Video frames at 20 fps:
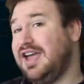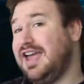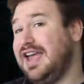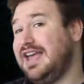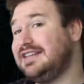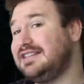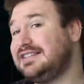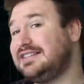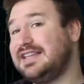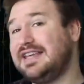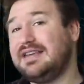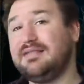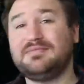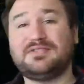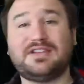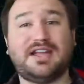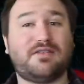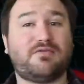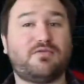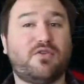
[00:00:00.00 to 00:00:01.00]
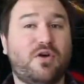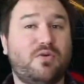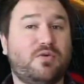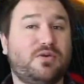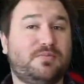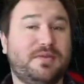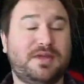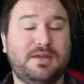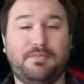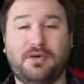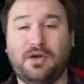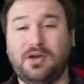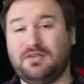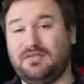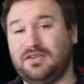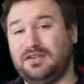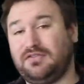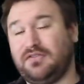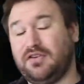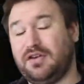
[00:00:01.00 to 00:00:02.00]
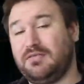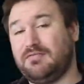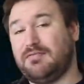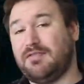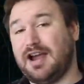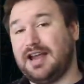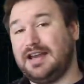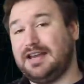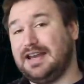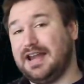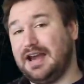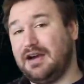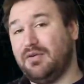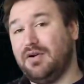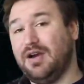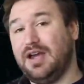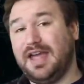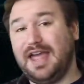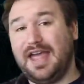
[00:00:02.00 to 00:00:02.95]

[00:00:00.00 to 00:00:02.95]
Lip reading: It seems like Raw would be a perfect for him right now.